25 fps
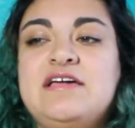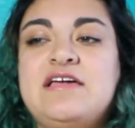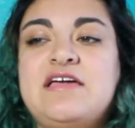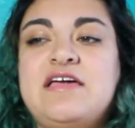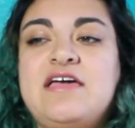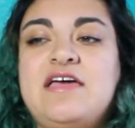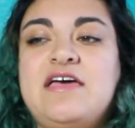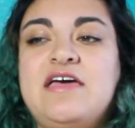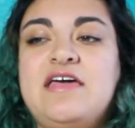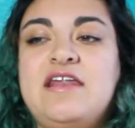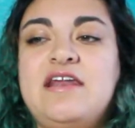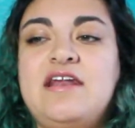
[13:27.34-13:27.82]

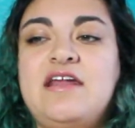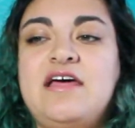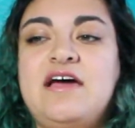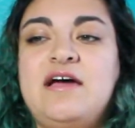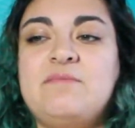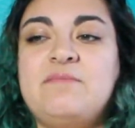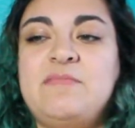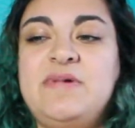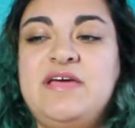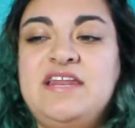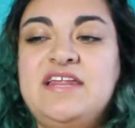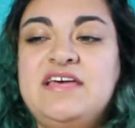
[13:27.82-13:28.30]
and I
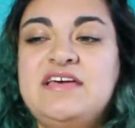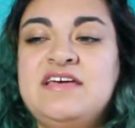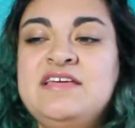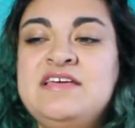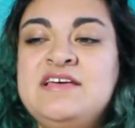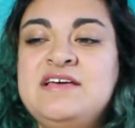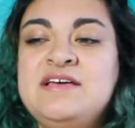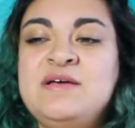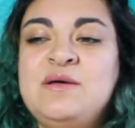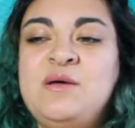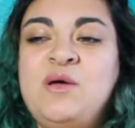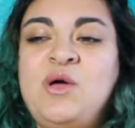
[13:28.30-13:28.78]
made it.
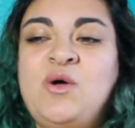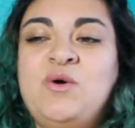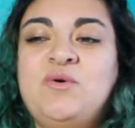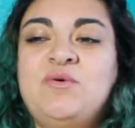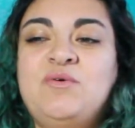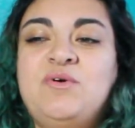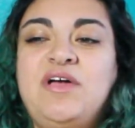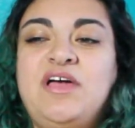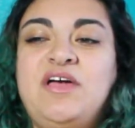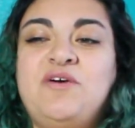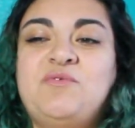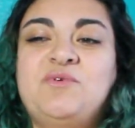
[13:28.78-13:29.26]

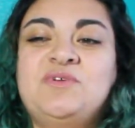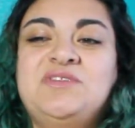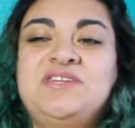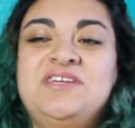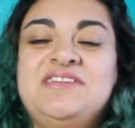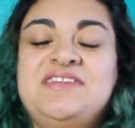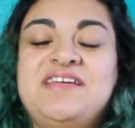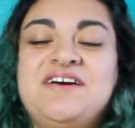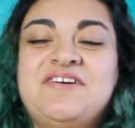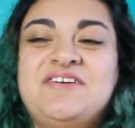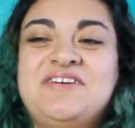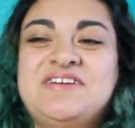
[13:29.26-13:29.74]
And one
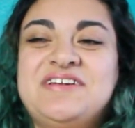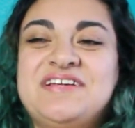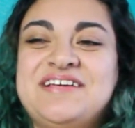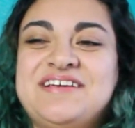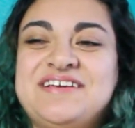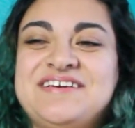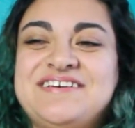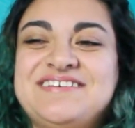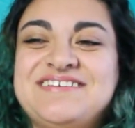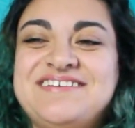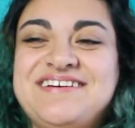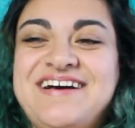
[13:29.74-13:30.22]
thing that
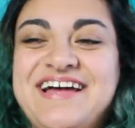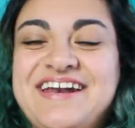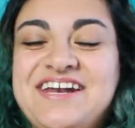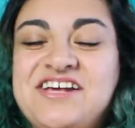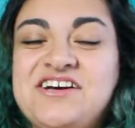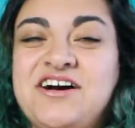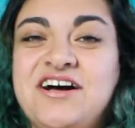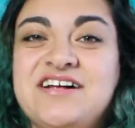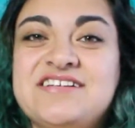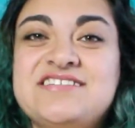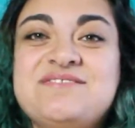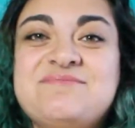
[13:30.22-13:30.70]
kind
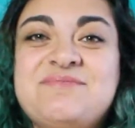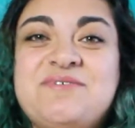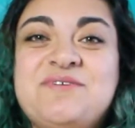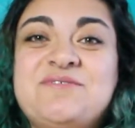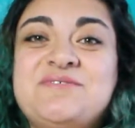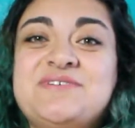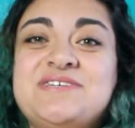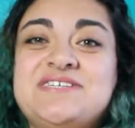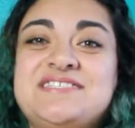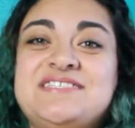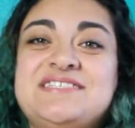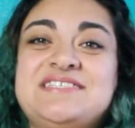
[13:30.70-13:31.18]
of got to me
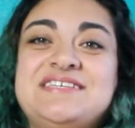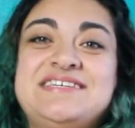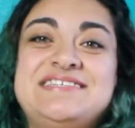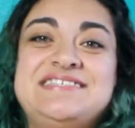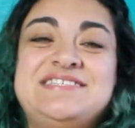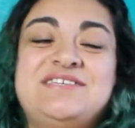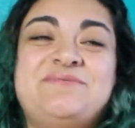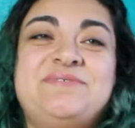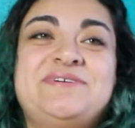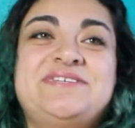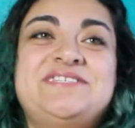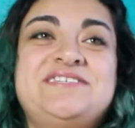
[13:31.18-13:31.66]
was,
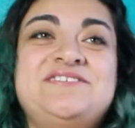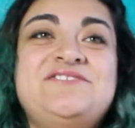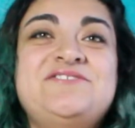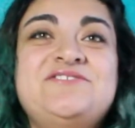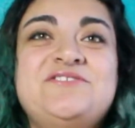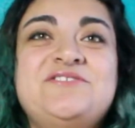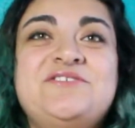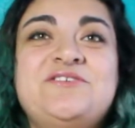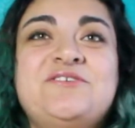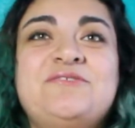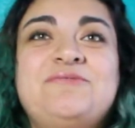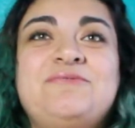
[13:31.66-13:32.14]
so my senior
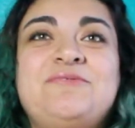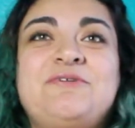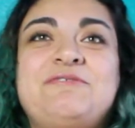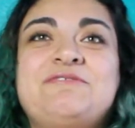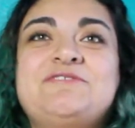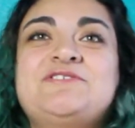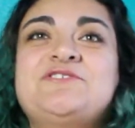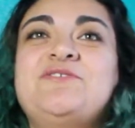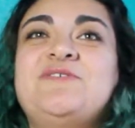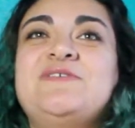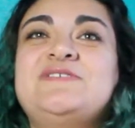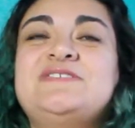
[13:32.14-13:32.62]
year, we
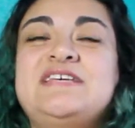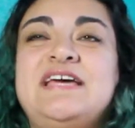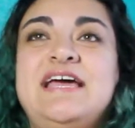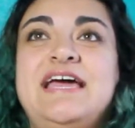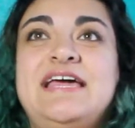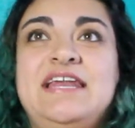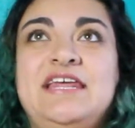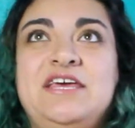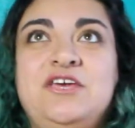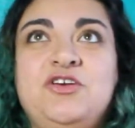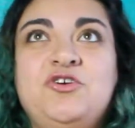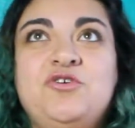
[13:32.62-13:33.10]
went to go visit
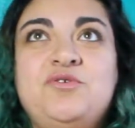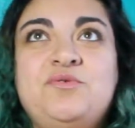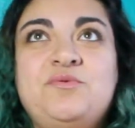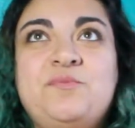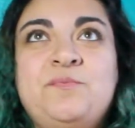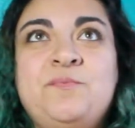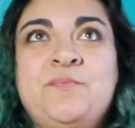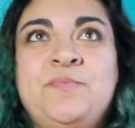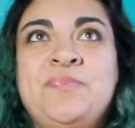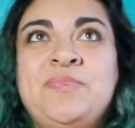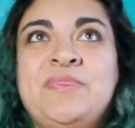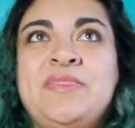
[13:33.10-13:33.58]

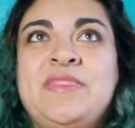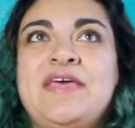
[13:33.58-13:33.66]
NAU.